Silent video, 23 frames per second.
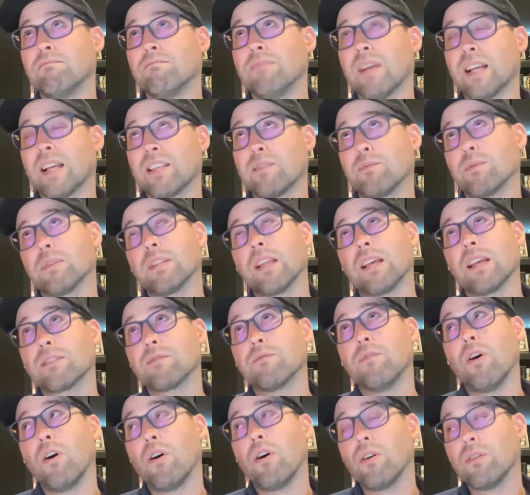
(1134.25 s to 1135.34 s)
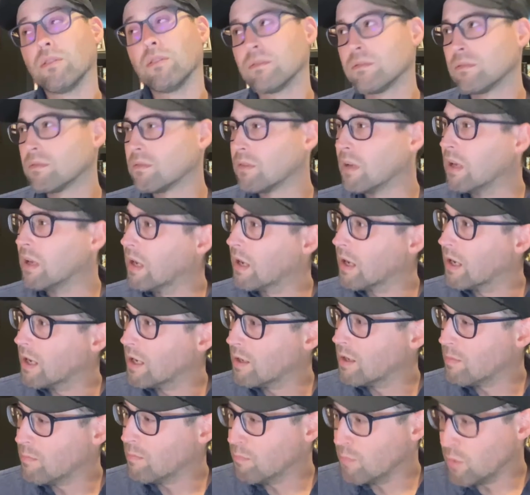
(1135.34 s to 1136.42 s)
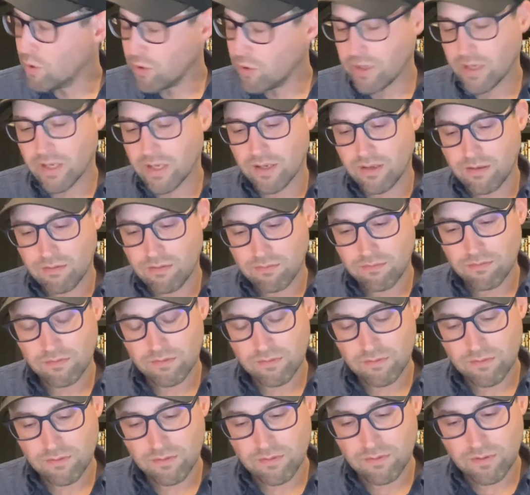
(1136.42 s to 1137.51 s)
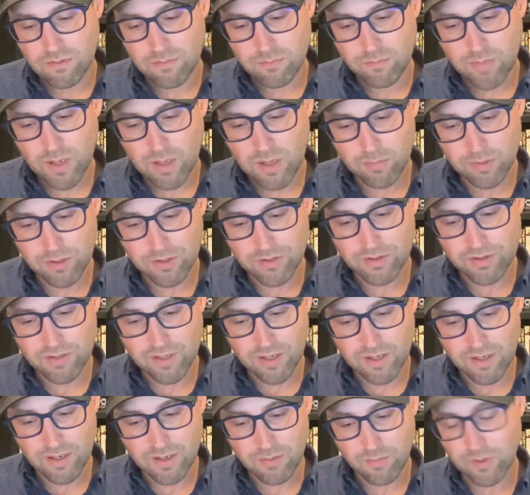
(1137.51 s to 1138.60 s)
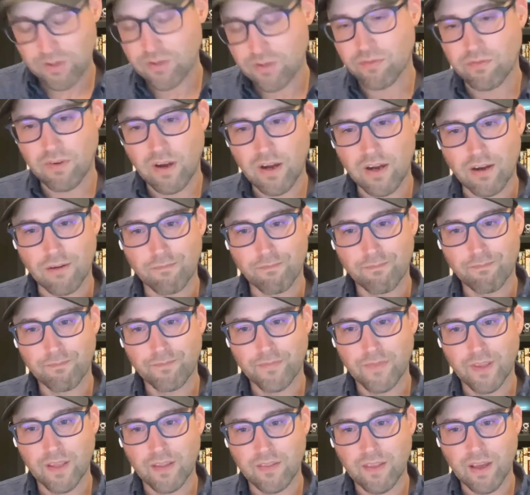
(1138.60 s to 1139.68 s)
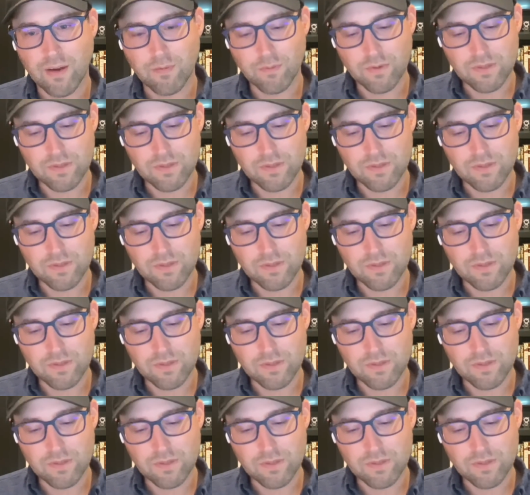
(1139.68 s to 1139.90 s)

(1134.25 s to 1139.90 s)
I guess it was last fall, Moody published Winter Fire, and that